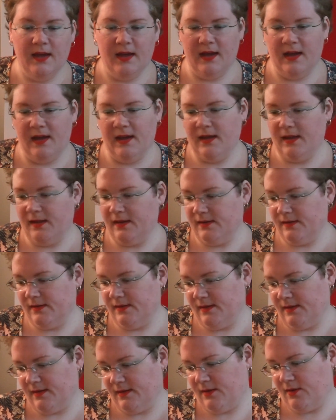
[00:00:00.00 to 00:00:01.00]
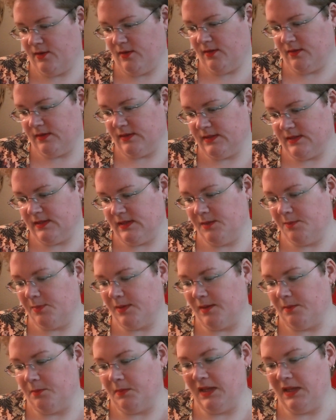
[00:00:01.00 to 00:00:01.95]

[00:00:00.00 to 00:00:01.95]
And the color is deep and